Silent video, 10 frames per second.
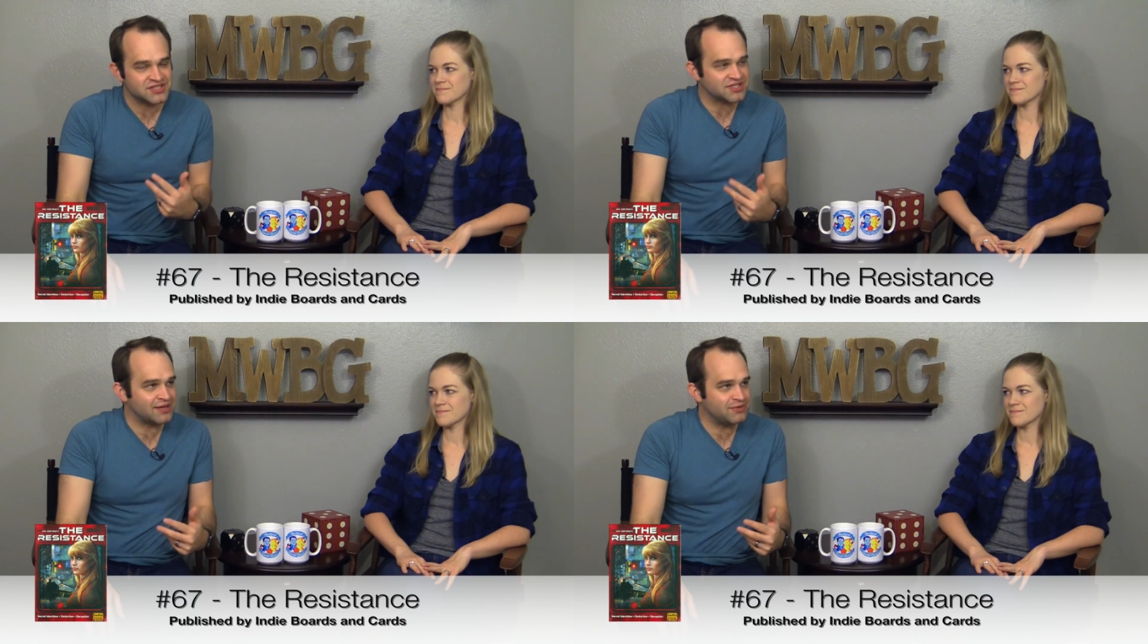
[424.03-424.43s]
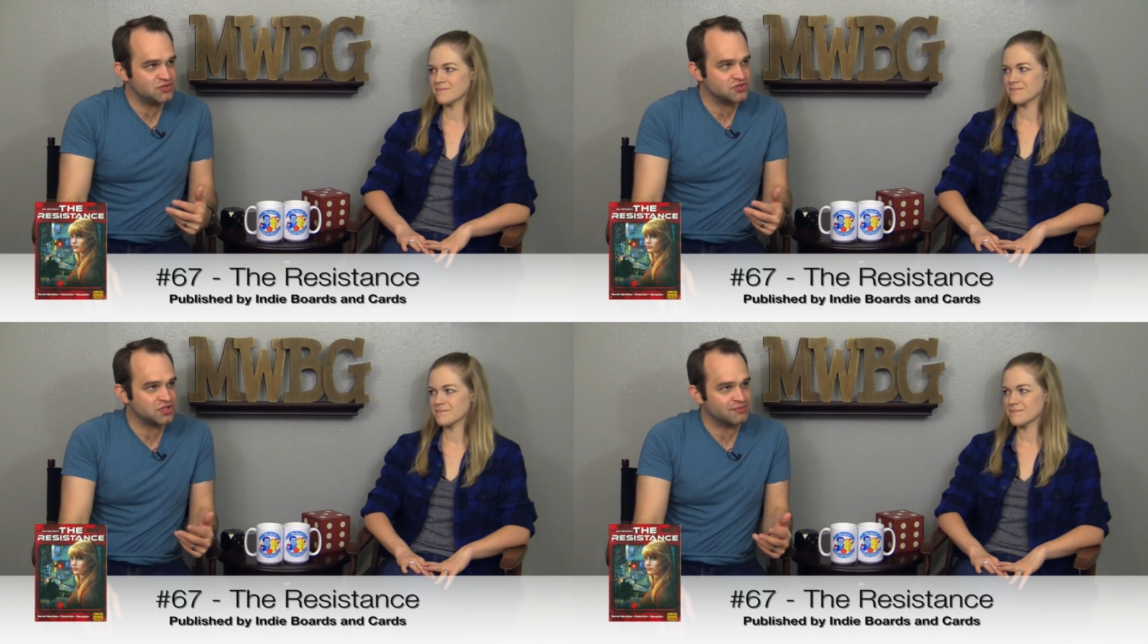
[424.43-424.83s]
Speaker 1: game
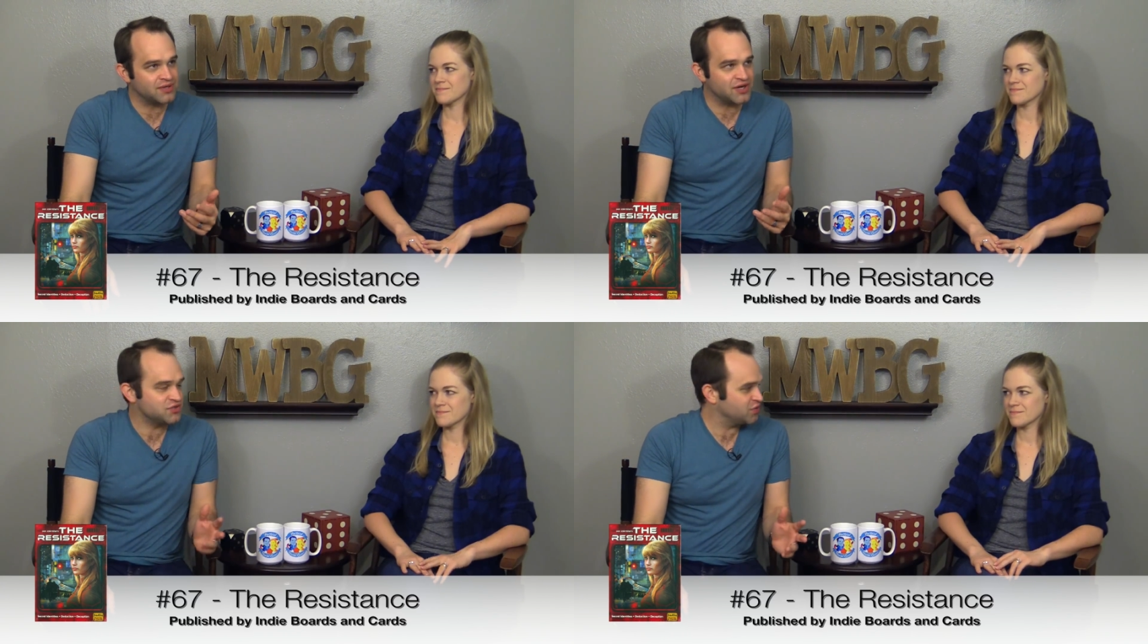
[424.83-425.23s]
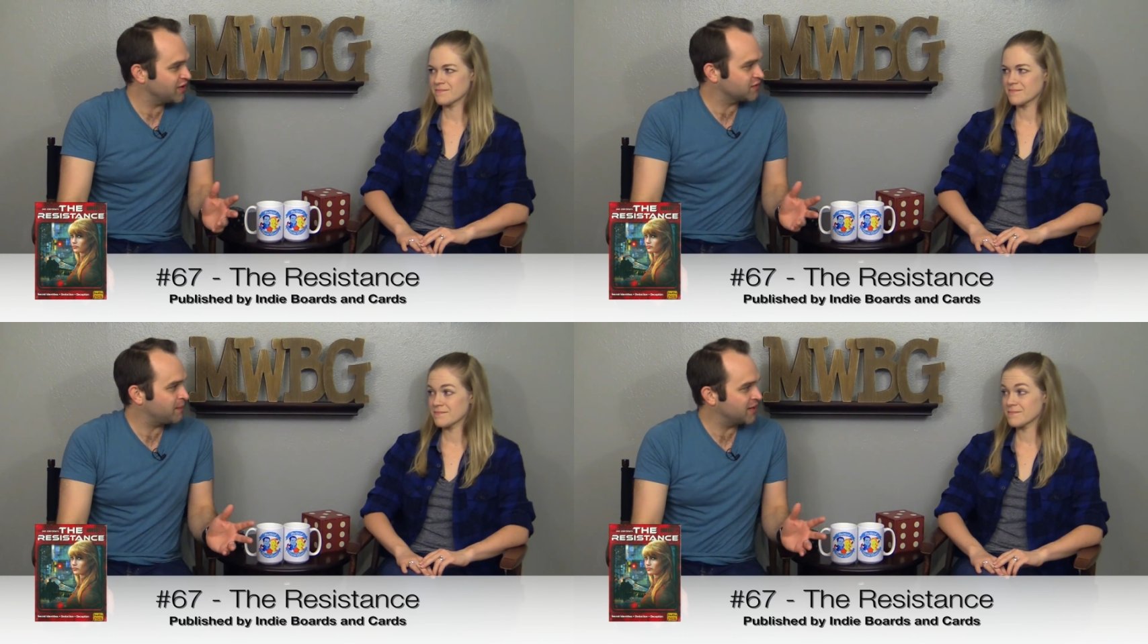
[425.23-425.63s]
interesting because you really
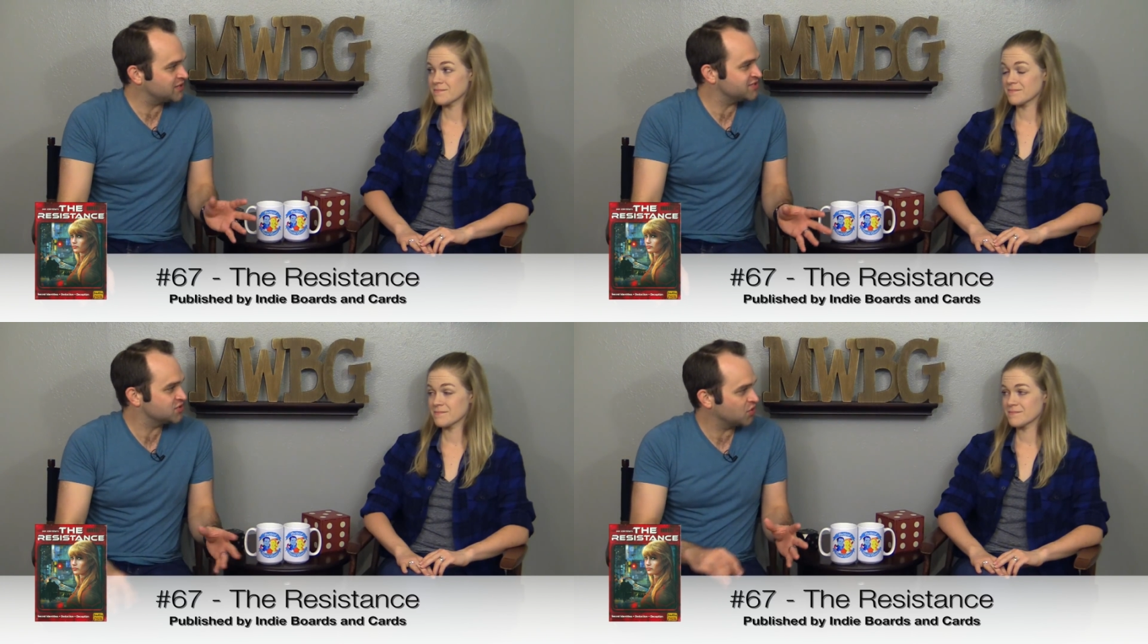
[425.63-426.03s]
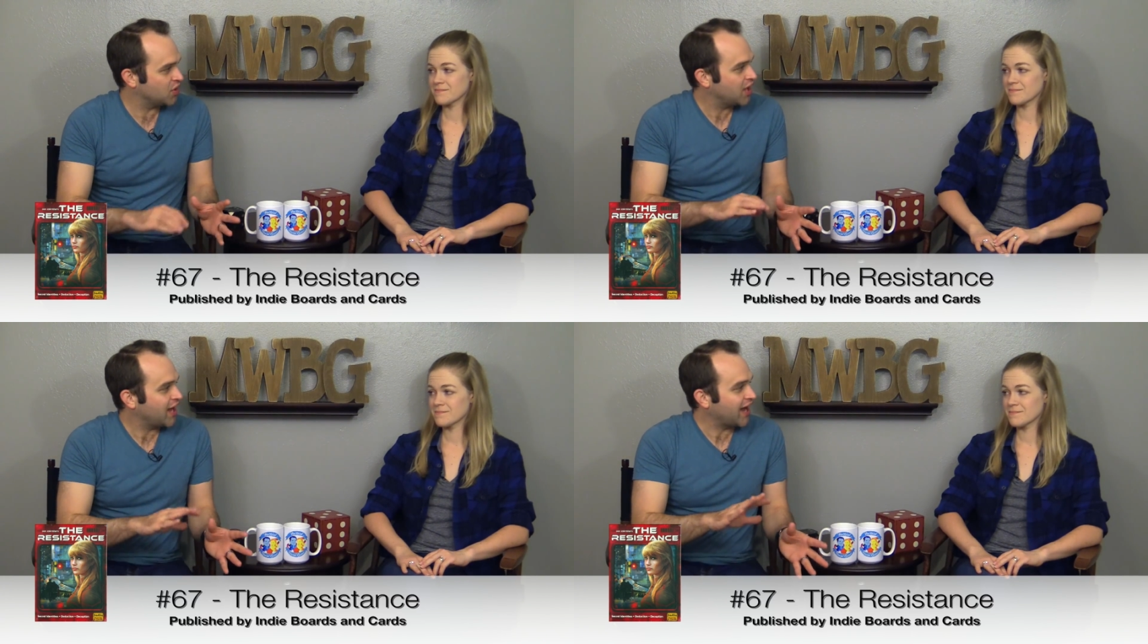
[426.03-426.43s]
have to pay attention to
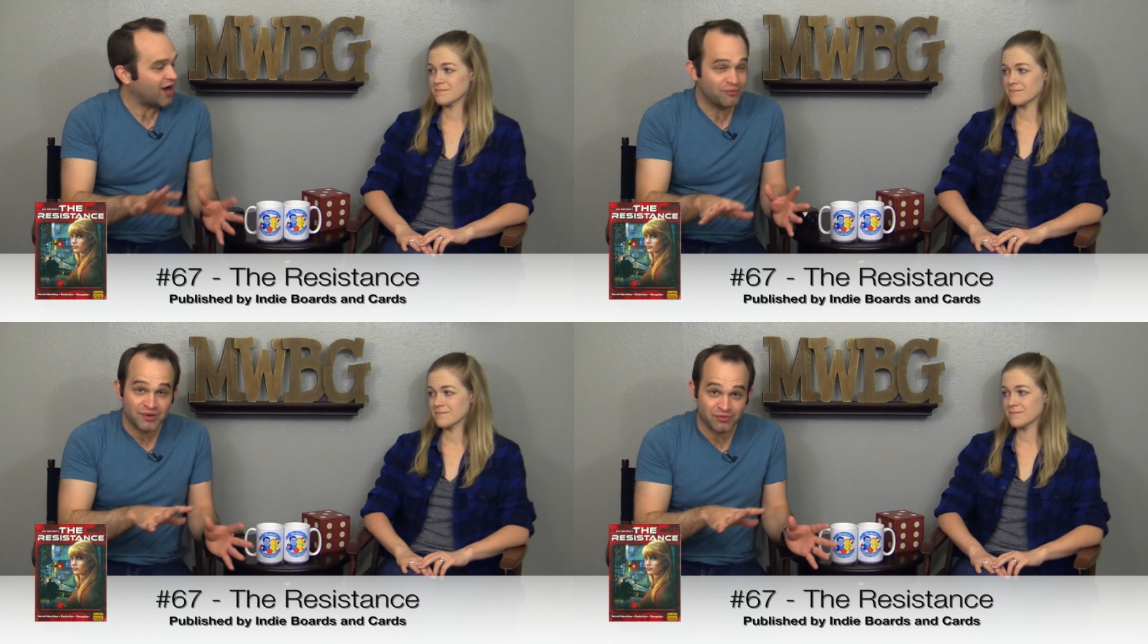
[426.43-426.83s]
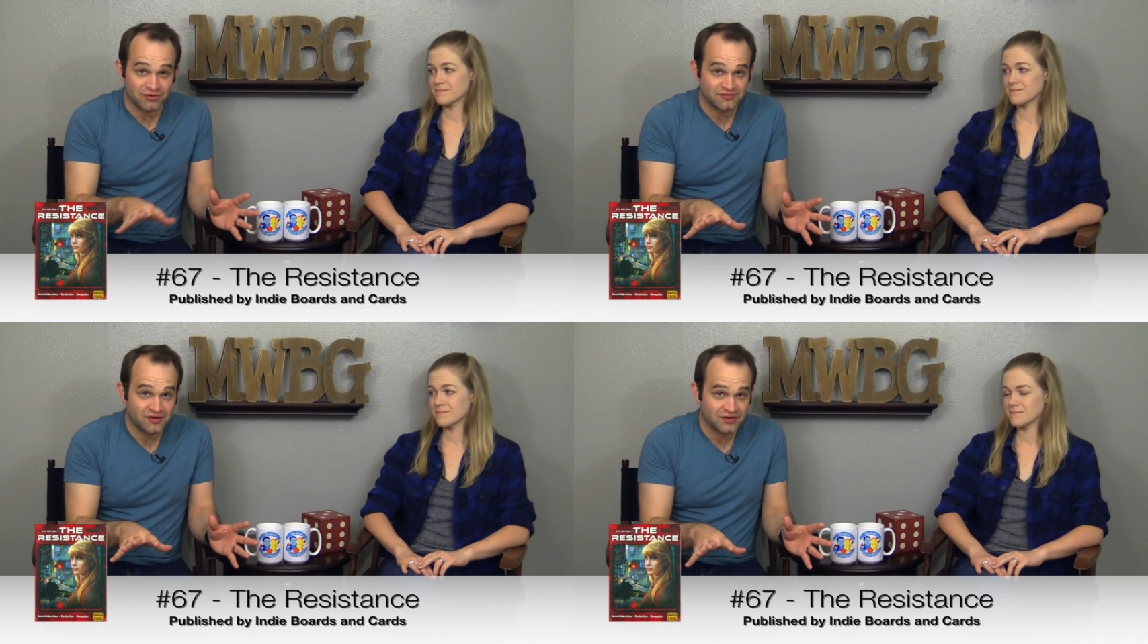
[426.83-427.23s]
how people are
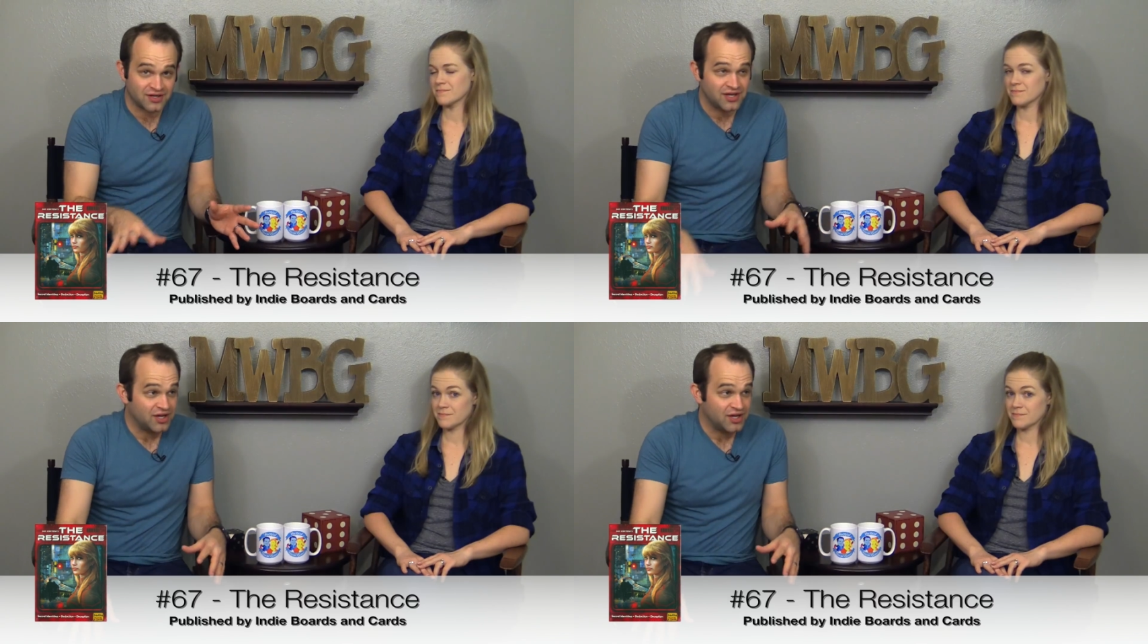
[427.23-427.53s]
voting.